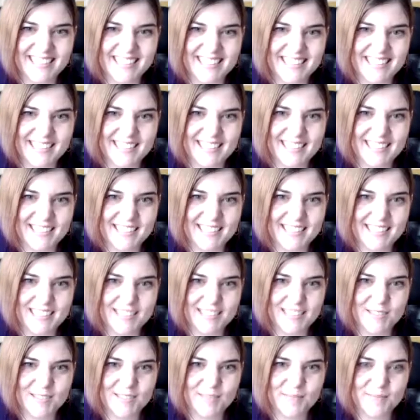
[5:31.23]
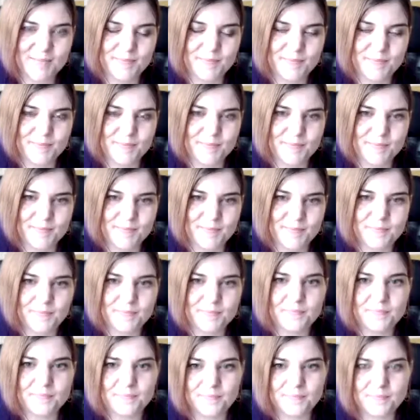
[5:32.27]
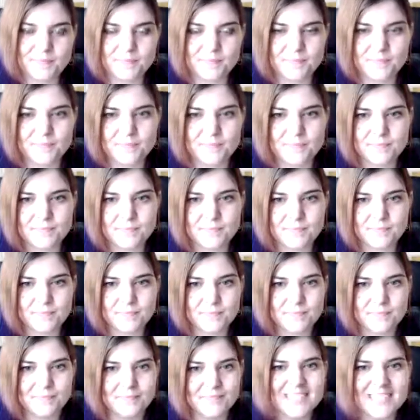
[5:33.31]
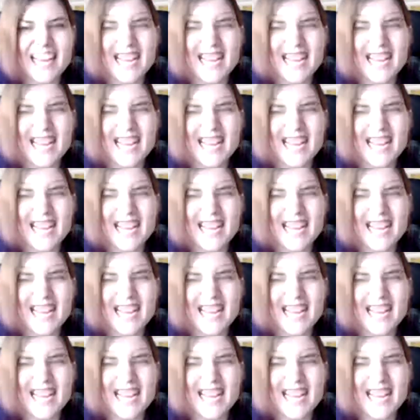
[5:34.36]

[no speech]